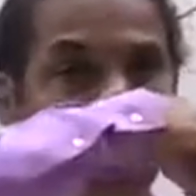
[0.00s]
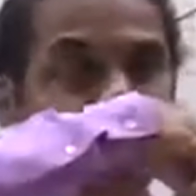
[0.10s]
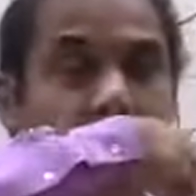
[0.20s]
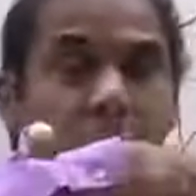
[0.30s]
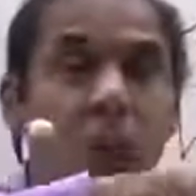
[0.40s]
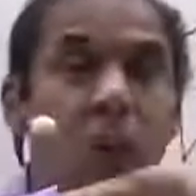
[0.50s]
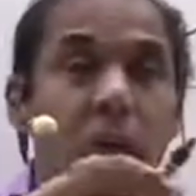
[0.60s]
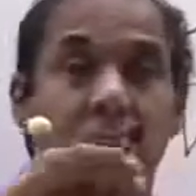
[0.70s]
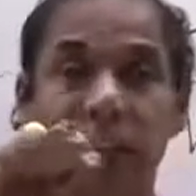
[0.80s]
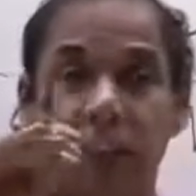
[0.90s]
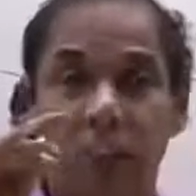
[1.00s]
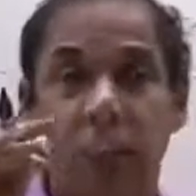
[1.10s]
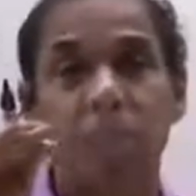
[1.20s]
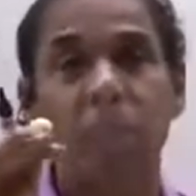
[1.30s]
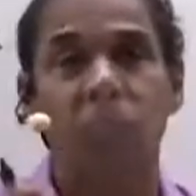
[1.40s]
you, when the
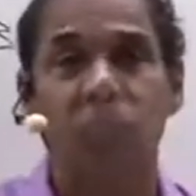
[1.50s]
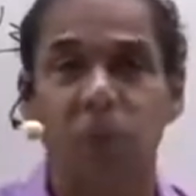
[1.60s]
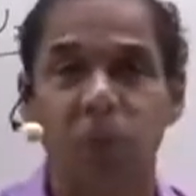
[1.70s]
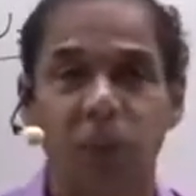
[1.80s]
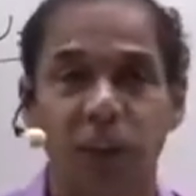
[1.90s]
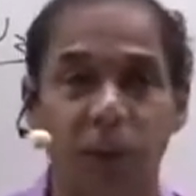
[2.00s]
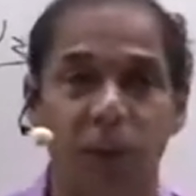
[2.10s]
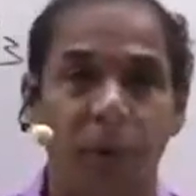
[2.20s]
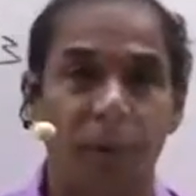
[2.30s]
time is specified,